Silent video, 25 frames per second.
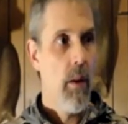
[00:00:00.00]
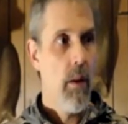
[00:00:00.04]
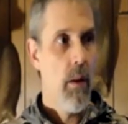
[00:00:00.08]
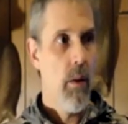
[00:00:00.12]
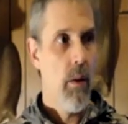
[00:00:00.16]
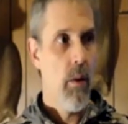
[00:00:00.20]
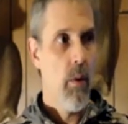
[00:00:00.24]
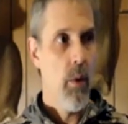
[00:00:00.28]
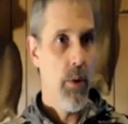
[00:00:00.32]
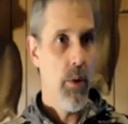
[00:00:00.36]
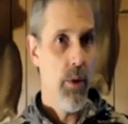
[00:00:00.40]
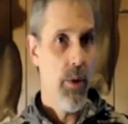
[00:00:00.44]

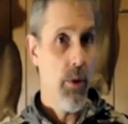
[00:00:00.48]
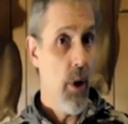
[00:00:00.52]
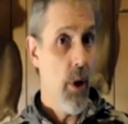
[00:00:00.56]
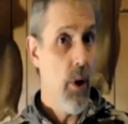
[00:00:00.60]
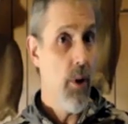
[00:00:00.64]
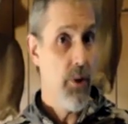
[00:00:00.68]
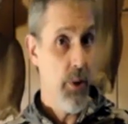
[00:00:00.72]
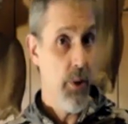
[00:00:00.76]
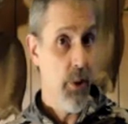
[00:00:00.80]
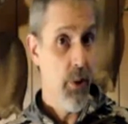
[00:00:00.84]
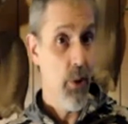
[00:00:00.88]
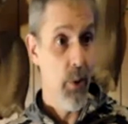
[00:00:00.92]
which is
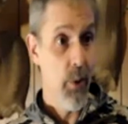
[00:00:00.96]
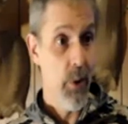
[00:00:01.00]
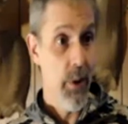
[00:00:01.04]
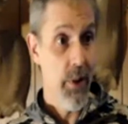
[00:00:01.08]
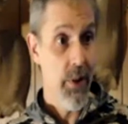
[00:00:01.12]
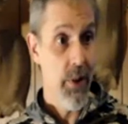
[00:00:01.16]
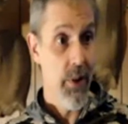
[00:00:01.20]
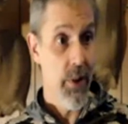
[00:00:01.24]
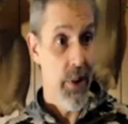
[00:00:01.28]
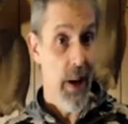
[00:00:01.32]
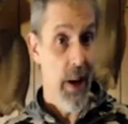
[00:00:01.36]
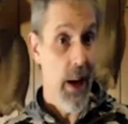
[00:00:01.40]
also the
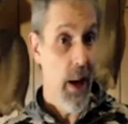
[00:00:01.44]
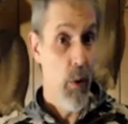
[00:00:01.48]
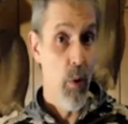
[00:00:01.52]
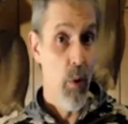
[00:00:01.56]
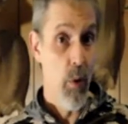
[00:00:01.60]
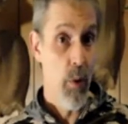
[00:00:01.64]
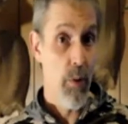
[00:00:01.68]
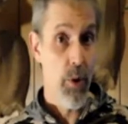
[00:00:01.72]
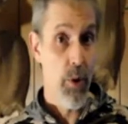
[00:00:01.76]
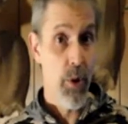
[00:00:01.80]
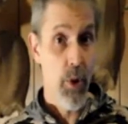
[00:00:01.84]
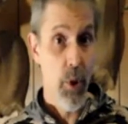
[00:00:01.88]
reason that I
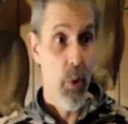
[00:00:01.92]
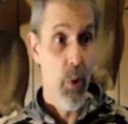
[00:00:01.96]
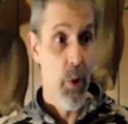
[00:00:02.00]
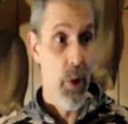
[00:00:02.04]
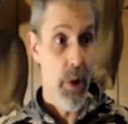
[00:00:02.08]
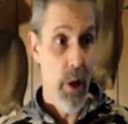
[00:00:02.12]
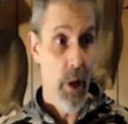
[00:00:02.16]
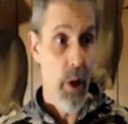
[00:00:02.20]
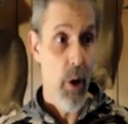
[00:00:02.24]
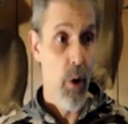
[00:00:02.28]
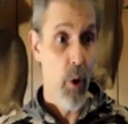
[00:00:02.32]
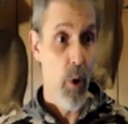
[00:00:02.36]
won't shoot a
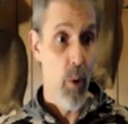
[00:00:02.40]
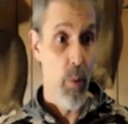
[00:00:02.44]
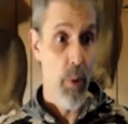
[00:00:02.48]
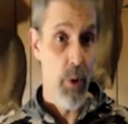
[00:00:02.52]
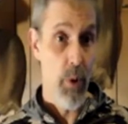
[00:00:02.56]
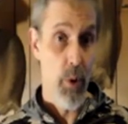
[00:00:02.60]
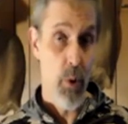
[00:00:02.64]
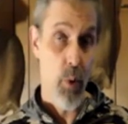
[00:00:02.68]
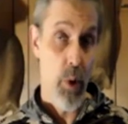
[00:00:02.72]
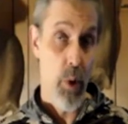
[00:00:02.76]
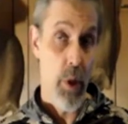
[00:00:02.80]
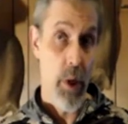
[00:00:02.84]
doe
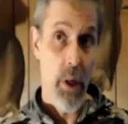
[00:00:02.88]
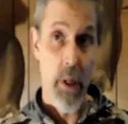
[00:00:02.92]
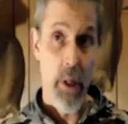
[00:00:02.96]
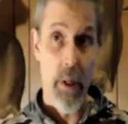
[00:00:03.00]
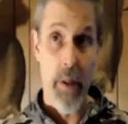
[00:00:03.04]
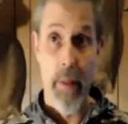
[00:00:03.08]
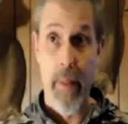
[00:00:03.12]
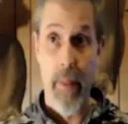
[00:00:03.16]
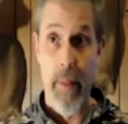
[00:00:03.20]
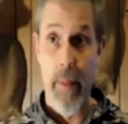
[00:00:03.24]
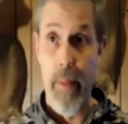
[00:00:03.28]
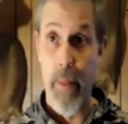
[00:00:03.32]

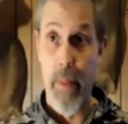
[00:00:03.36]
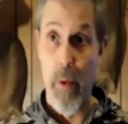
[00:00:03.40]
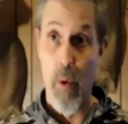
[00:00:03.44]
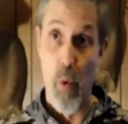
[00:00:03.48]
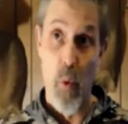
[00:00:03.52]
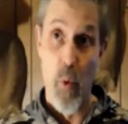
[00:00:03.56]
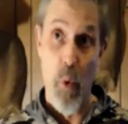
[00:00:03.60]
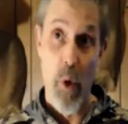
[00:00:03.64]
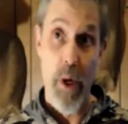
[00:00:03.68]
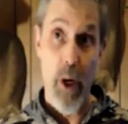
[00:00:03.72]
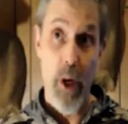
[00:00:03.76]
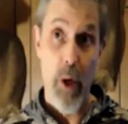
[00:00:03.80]
between the
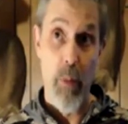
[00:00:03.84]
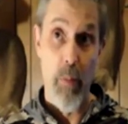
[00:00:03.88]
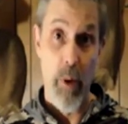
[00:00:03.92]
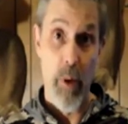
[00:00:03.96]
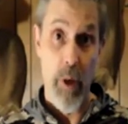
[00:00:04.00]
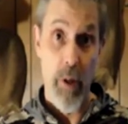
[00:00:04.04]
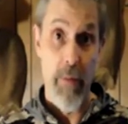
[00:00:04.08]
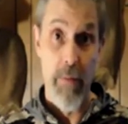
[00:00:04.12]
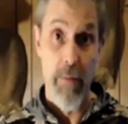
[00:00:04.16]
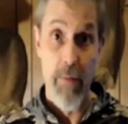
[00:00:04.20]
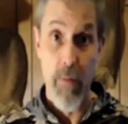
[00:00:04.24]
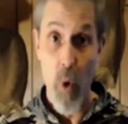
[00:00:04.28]
week
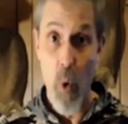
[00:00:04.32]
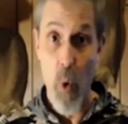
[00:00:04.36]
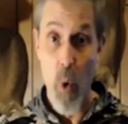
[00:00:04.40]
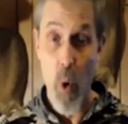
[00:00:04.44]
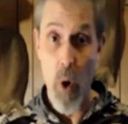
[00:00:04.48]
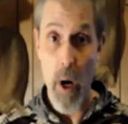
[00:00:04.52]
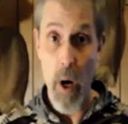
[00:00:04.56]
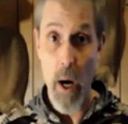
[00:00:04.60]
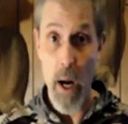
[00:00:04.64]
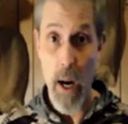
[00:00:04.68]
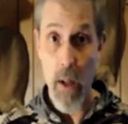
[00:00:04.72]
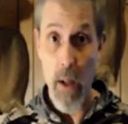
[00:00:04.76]

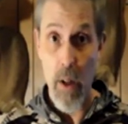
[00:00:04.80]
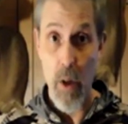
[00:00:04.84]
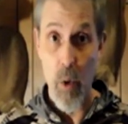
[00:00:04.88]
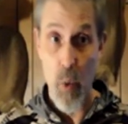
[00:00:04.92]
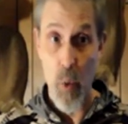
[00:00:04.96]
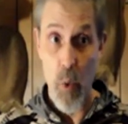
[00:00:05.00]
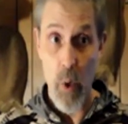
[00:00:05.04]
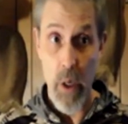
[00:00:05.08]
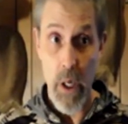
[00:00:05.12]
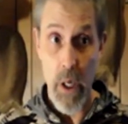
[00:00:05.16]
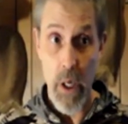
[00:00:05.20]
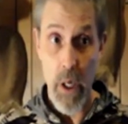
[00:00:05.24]
before
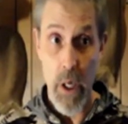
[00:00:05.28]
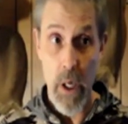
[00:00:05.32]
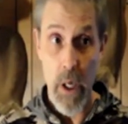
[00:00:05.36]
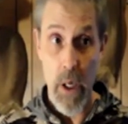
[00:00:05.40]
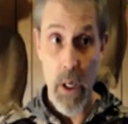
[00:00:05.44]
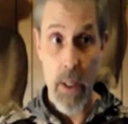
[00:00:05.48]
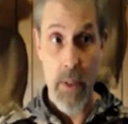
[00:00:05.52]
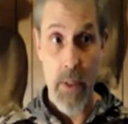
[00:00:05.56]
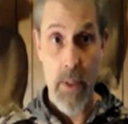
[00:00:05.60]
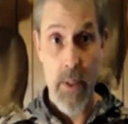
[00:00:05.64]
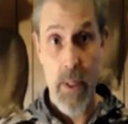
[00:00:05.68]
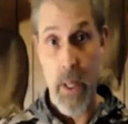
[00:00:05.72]
Halloween
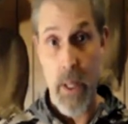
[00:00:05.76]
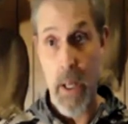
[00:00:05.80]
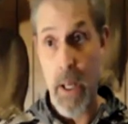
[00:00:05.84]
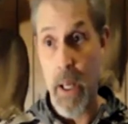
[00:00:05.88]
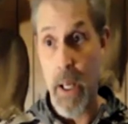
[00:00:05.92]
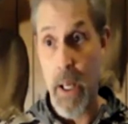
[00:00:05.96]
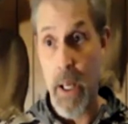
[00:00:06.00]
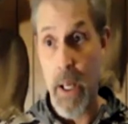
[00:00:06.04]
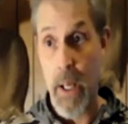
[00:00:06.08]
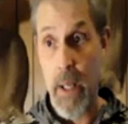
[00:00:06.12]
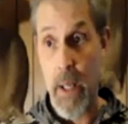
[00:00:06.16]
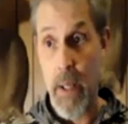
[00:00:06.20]
and
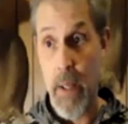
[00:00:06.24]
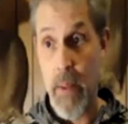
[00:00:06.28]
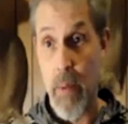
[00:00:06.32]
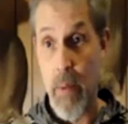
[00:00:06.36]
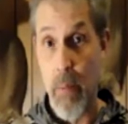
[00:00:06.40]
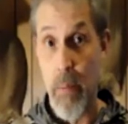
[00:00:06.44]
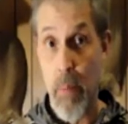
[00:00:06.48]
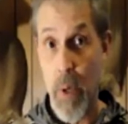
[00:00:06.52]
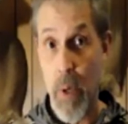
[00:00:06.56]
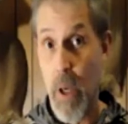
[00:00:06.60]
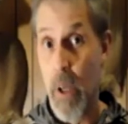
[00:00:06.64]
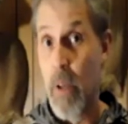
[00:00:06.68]
say the
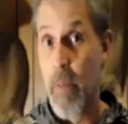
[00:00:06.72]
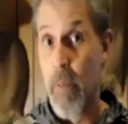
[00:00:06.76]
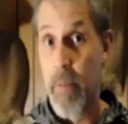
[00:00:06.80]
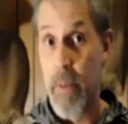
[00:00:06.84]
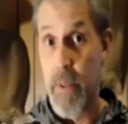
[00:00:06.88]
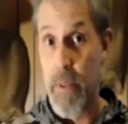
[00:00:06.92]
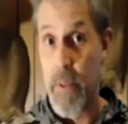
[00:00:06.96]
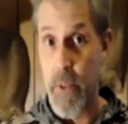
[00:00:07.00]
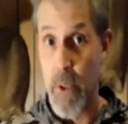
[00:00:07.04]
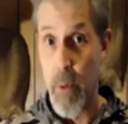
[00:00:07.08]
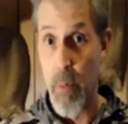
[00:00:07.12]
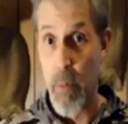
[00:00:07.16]
middle of
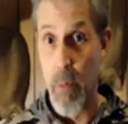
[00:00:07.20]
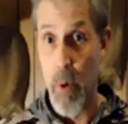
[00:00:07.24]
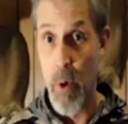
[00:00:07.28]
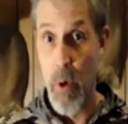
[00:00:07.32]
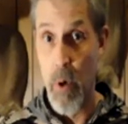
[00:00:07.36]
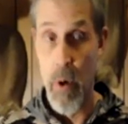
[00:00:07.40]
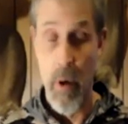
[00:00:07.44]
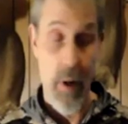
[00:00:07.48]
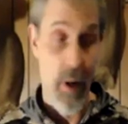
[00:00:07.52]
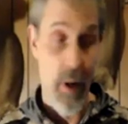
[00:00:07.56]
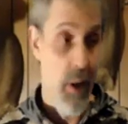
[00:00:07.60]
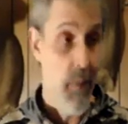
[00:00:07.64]
December.
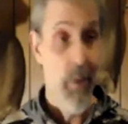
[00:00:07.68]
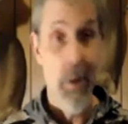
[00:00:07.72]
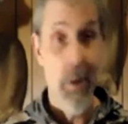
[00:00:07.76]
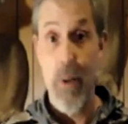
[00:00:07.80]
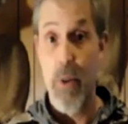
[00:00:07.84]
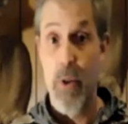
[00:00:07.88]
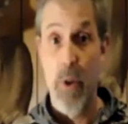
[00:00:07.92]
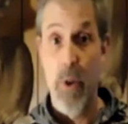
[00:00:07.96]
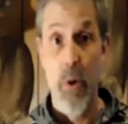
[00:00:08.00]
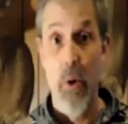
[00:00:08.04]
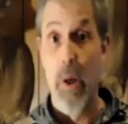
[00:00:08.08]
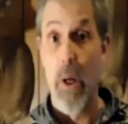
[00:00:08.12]
I'm not
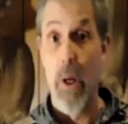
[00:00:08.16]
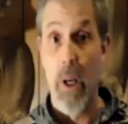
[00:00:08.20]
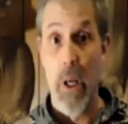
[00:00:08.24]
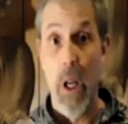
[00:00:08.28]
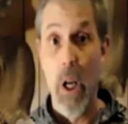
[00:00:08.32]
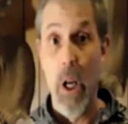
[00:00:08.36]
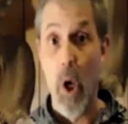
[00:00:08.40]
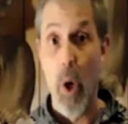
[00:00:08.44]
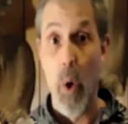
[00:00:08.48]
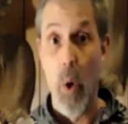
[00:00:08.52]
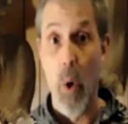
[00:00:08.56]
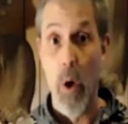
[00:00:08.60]
shooting a
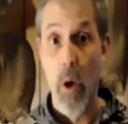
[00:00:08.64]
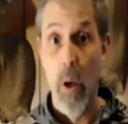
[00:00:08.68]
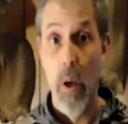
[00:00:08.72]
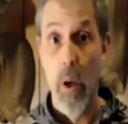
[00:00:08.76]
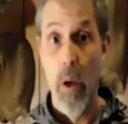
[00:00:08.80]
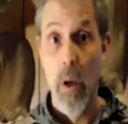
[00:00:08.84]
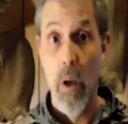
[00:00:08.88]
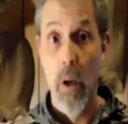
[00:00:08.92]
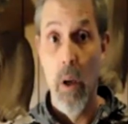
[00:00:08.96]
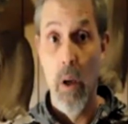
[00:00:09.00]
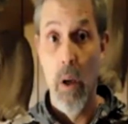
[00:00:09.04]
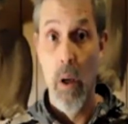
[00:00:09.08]
doe.
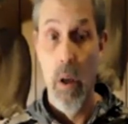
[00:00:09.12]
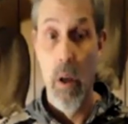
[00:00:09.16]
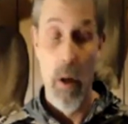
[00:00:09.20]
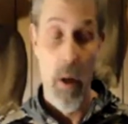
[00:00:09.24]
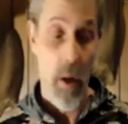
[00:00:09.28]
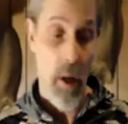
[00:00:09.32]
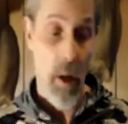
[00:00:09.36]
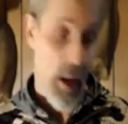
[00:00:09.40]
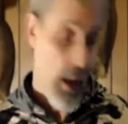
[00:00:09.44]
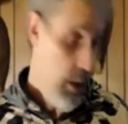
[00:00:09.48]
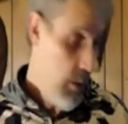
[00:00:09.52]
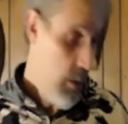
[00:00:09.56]

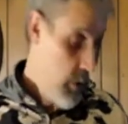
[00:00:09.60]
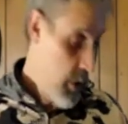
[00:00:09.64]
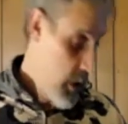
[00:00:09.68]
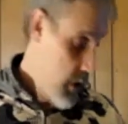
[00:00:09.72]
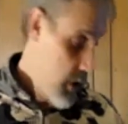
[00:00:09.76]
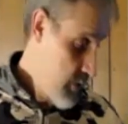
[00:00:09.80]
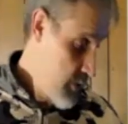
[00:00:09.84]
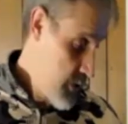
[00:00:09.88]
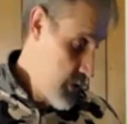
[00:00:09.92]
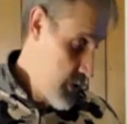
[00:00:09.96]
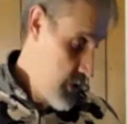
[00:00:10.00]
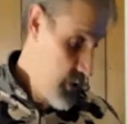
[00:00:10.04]
I don't care
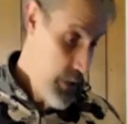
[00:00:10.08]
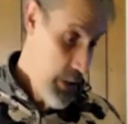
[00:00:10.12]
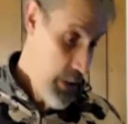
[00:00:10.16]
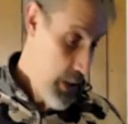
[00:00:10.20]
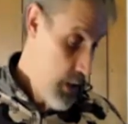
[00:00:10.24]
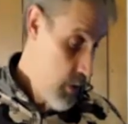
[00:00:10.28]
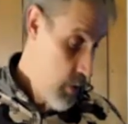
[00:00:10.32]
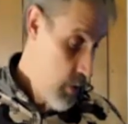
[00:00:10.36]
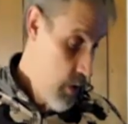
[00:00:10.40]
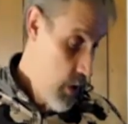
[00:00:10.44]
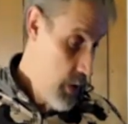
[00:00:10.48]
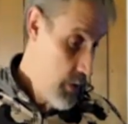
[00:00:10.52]
if she's
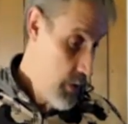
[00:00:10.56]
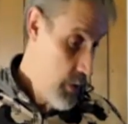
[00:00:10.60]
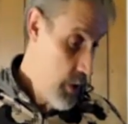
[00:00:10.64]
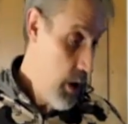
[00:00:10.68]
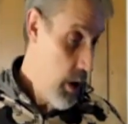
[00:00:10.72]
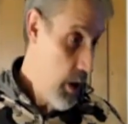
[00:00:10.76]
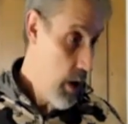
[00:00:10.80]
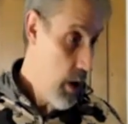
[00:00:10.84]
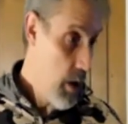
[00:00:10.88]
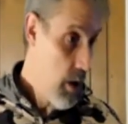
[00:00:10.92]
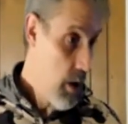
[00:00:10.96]
standing right there.